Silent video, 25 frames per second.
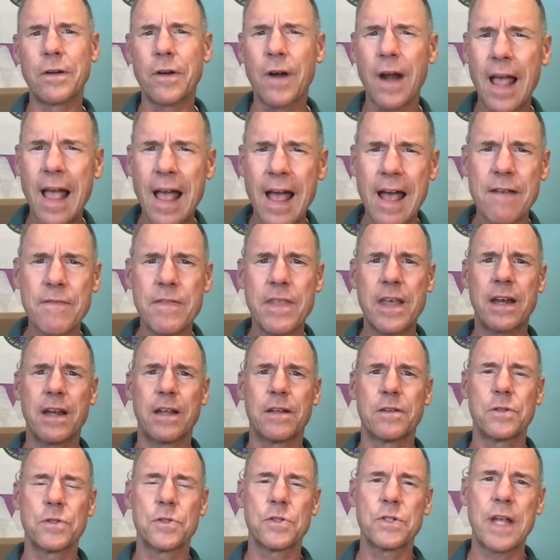or have that
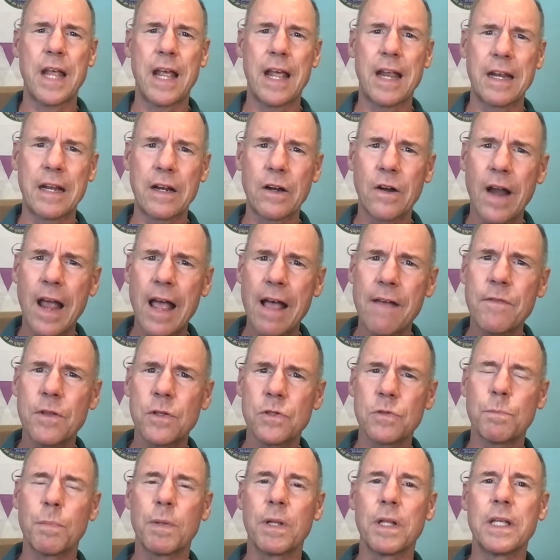understanding or have
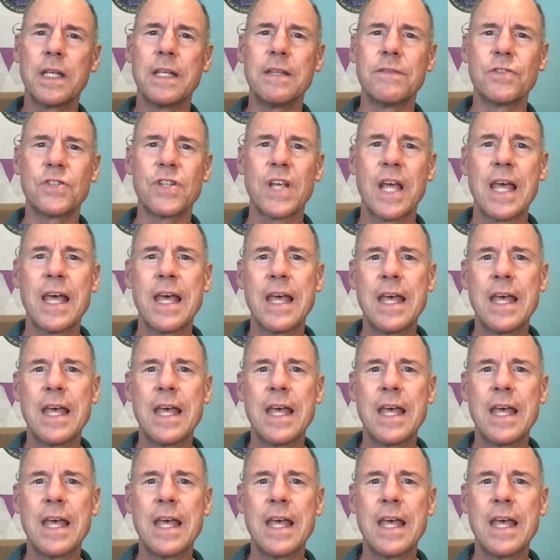those beliefs,